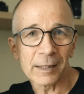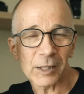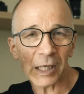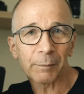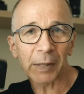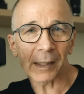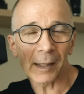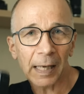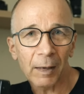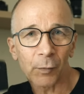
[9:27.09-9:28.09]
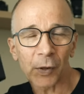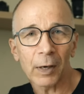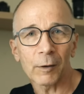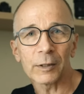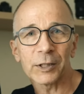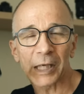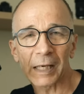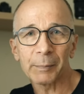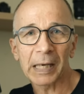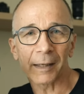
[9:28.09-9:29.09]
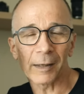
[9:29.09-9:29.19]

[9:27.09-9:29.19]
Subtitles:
JPEG camera or JPEG